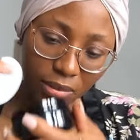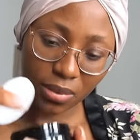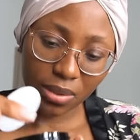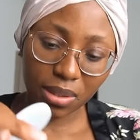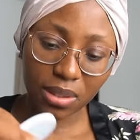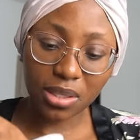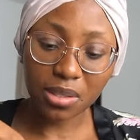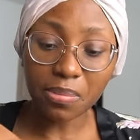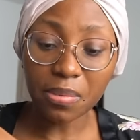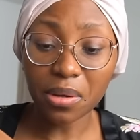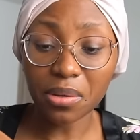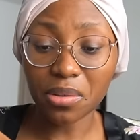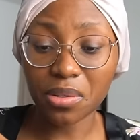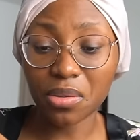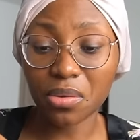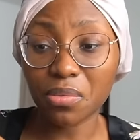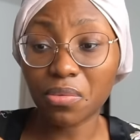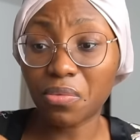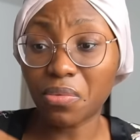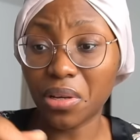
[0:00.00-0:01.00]
this smells
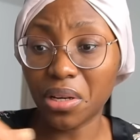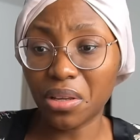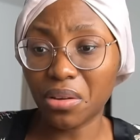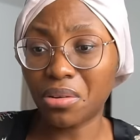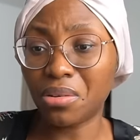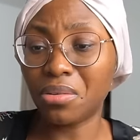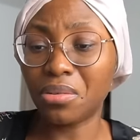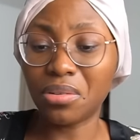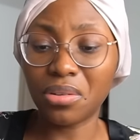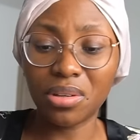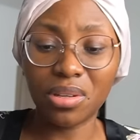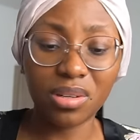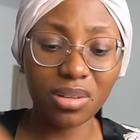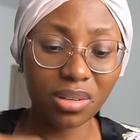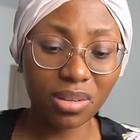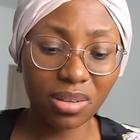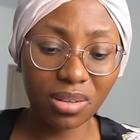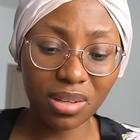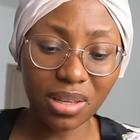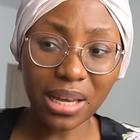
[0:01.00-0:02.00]
really good,
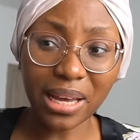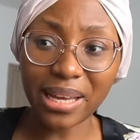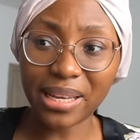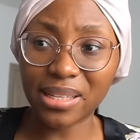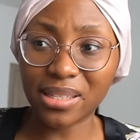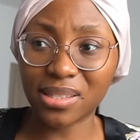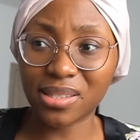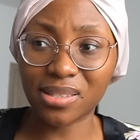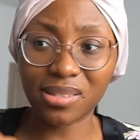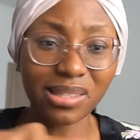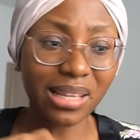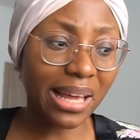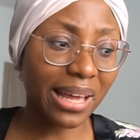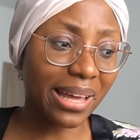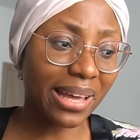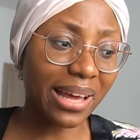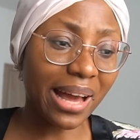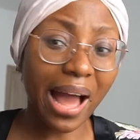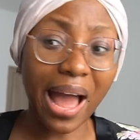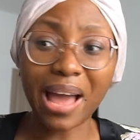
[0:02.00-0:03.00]
guys.
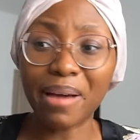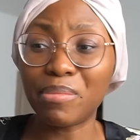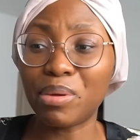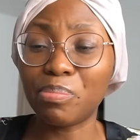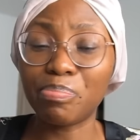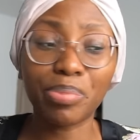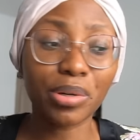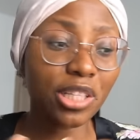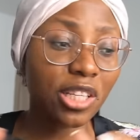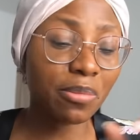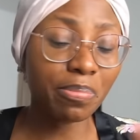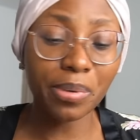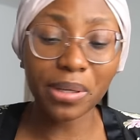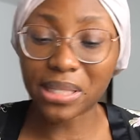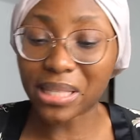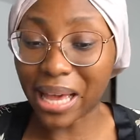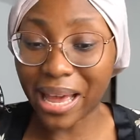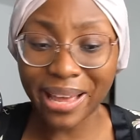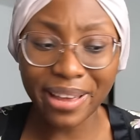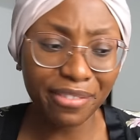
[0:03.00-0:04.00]
Like, I am in body
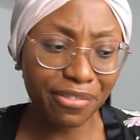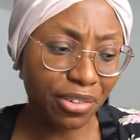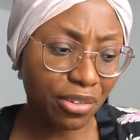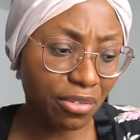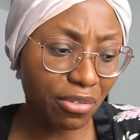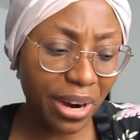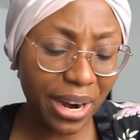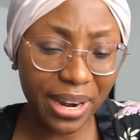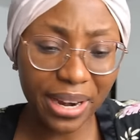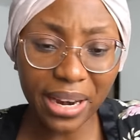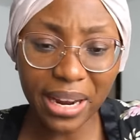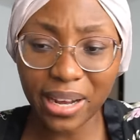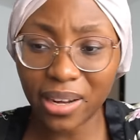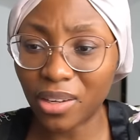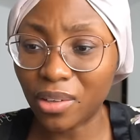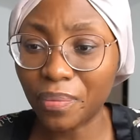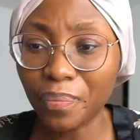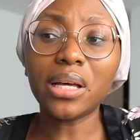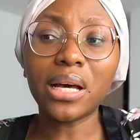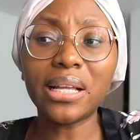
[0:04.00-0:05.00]
butter heaven right
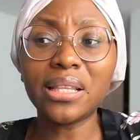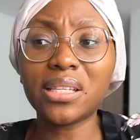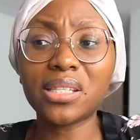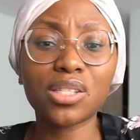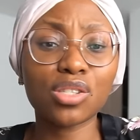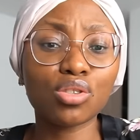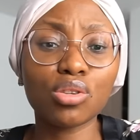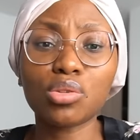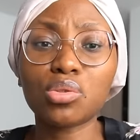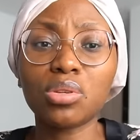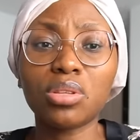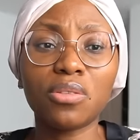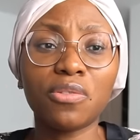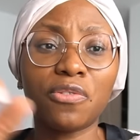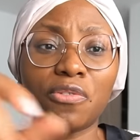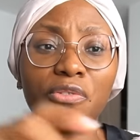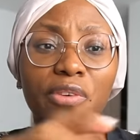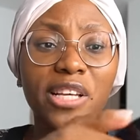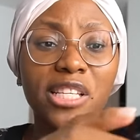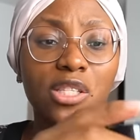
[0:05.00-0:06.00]
now. And this is also the
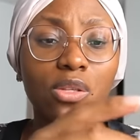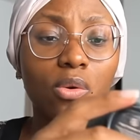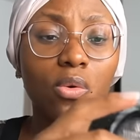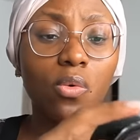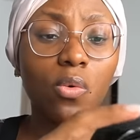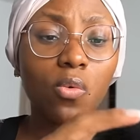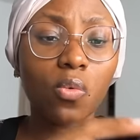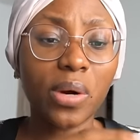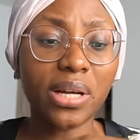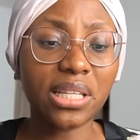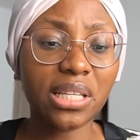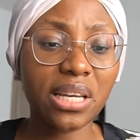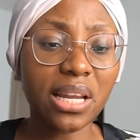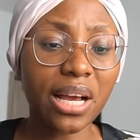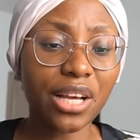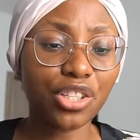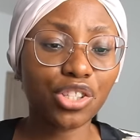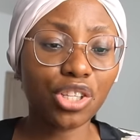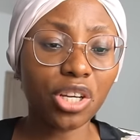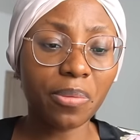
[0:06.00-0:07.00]
first wedding
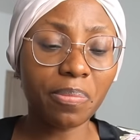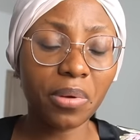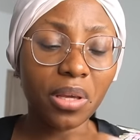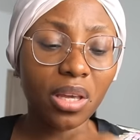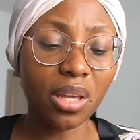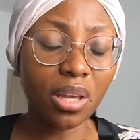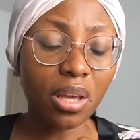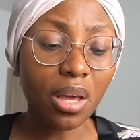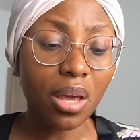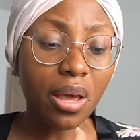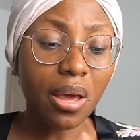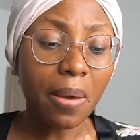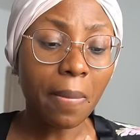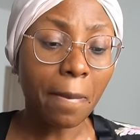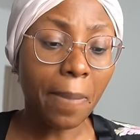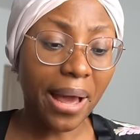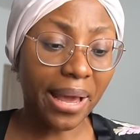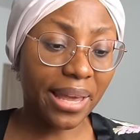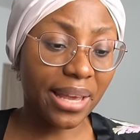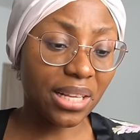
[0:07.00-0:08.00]
Ashebi
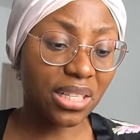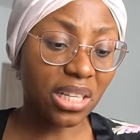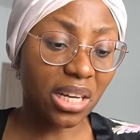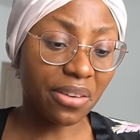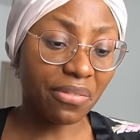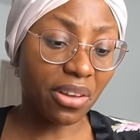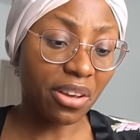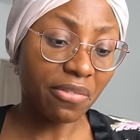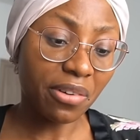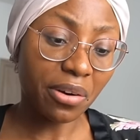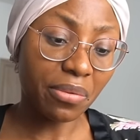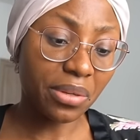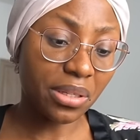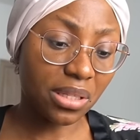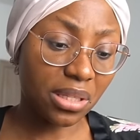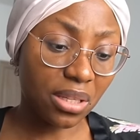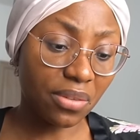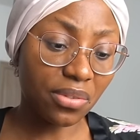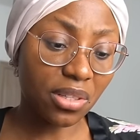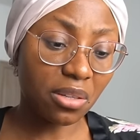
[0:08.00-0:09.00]
package I've ever
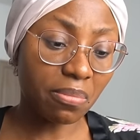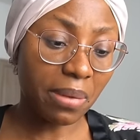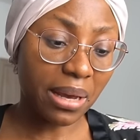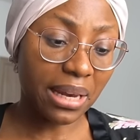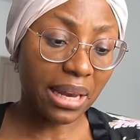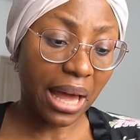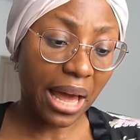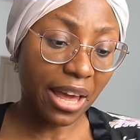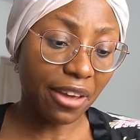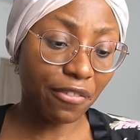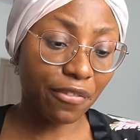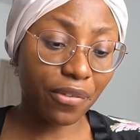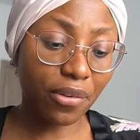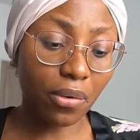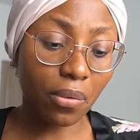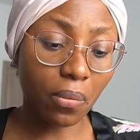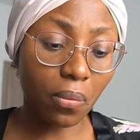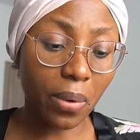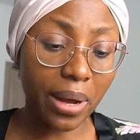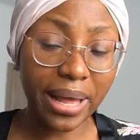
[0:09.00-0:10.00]
received in my life,
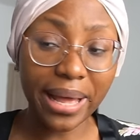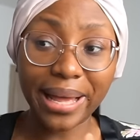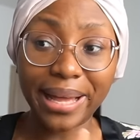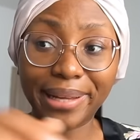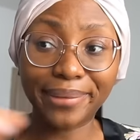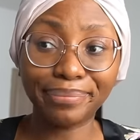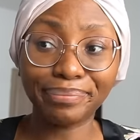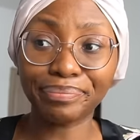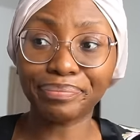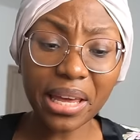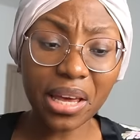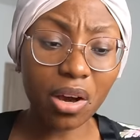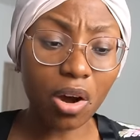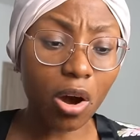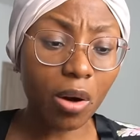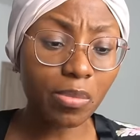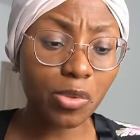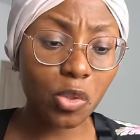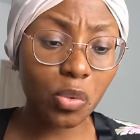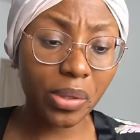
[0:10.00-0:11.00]
where it
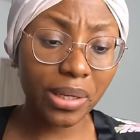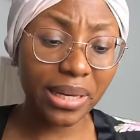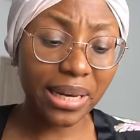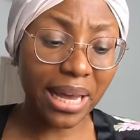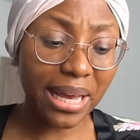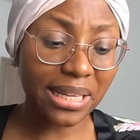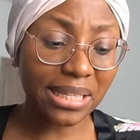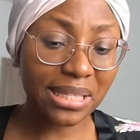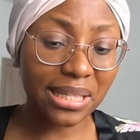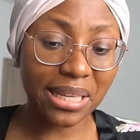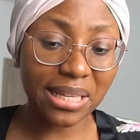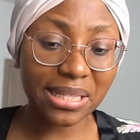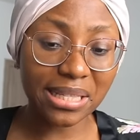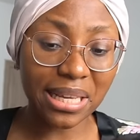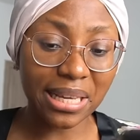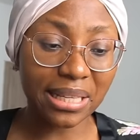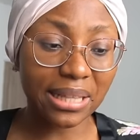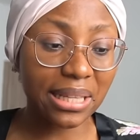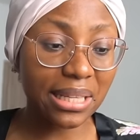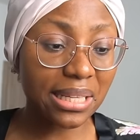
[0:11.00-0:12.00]
comes with nice things
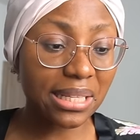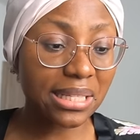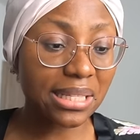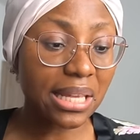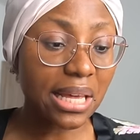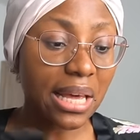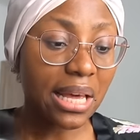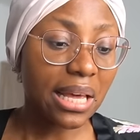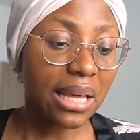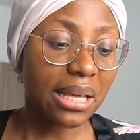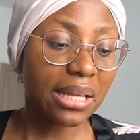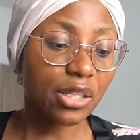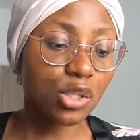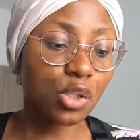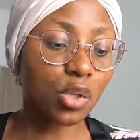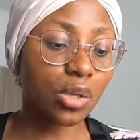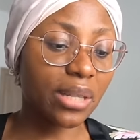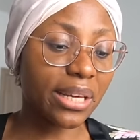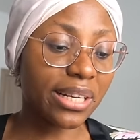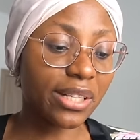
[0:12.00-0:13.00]
like this.
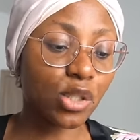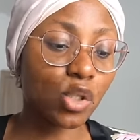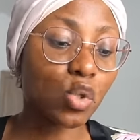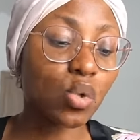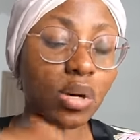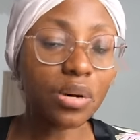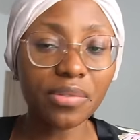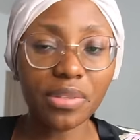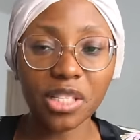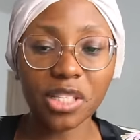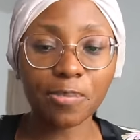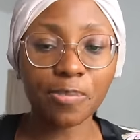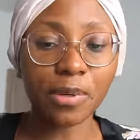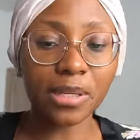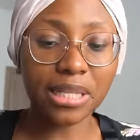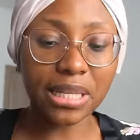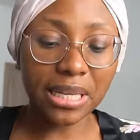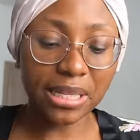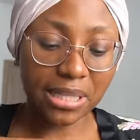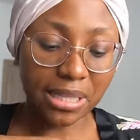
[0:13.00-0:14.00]
So there are two of these
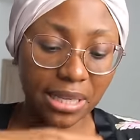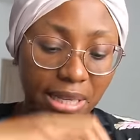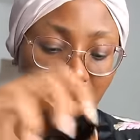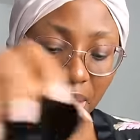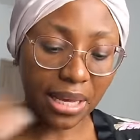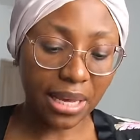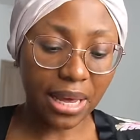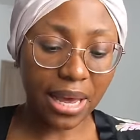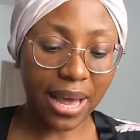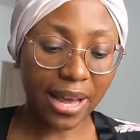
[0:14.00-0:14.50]
butters in here,